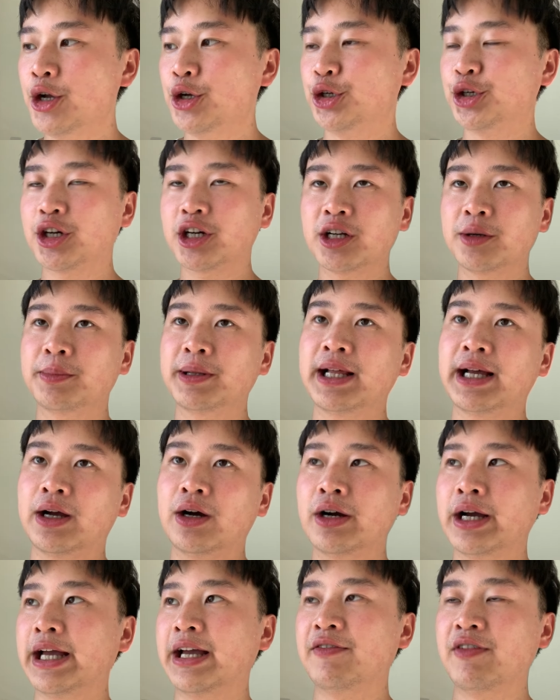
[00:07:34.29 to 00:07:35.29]
you're not gonna be like,
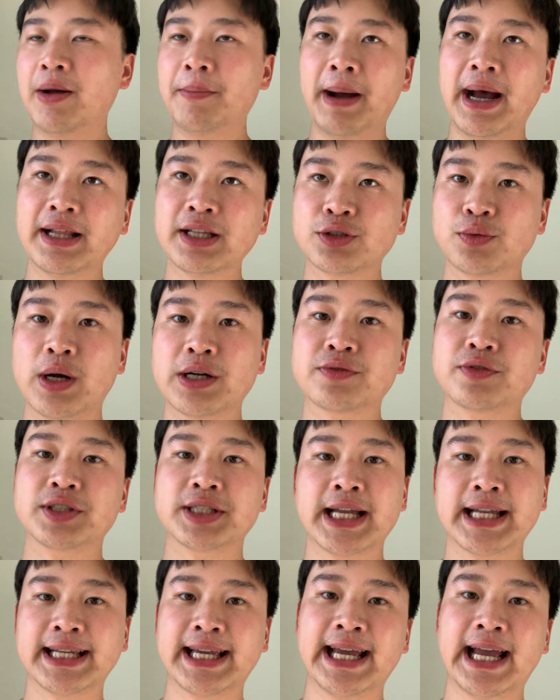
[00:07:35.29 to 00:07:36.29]
okay, if I buy this watch for
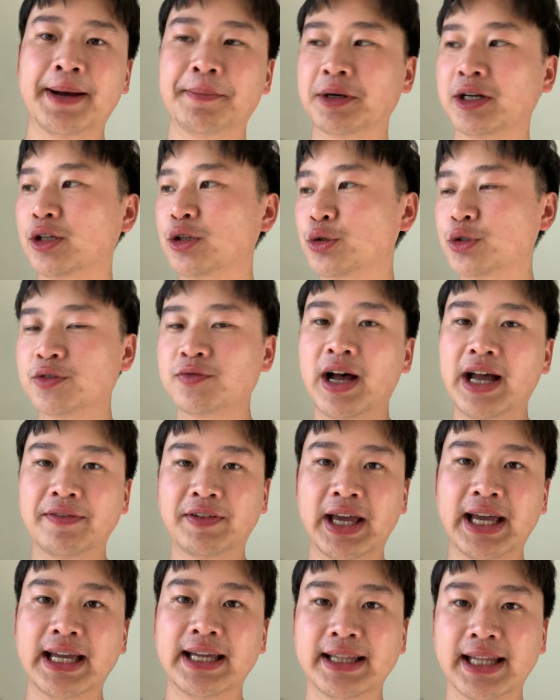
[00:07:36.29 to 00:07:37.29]
10K, I'm gonna lose
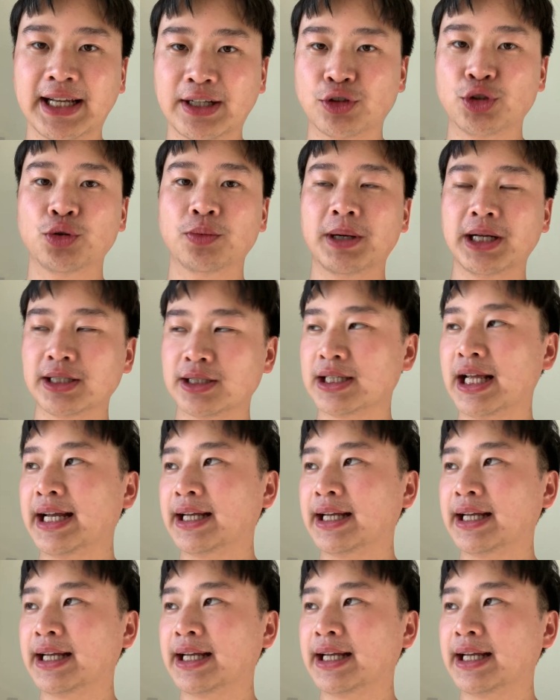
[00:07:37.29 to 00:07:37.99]
5K in like 2 months.